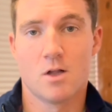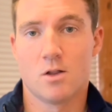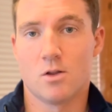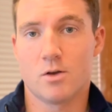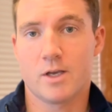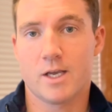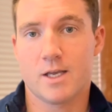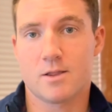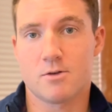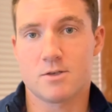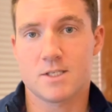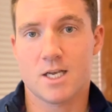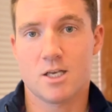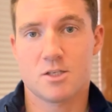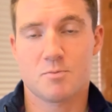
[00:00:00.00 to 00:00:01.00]
looking at their
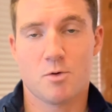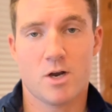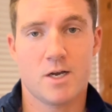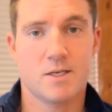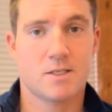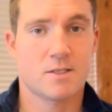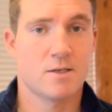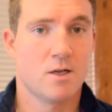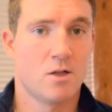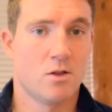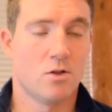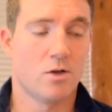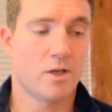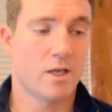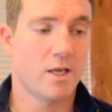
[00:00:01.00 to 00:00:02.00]
sales price,
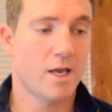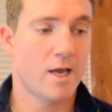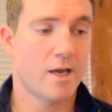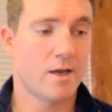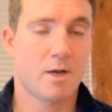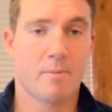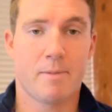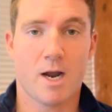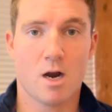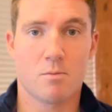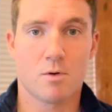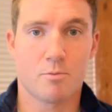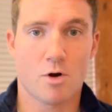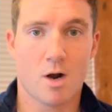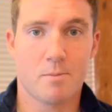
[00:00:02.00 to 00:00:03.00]
looking at
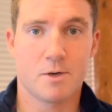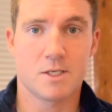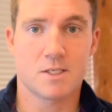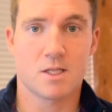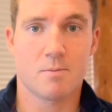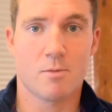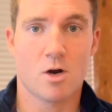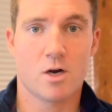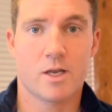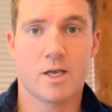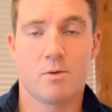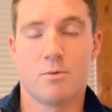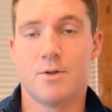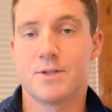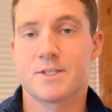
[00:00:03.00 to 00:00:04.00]
comparable properties in the
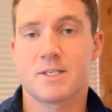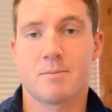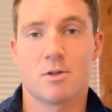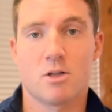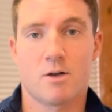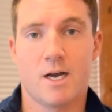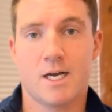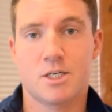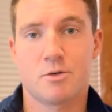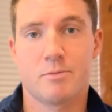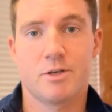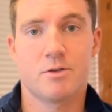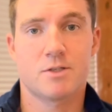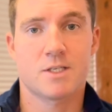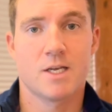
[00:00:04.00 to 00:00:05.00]
market with similar
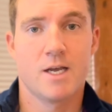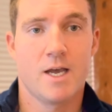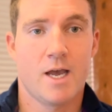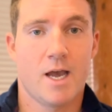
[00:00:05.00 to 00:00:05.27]
attributes,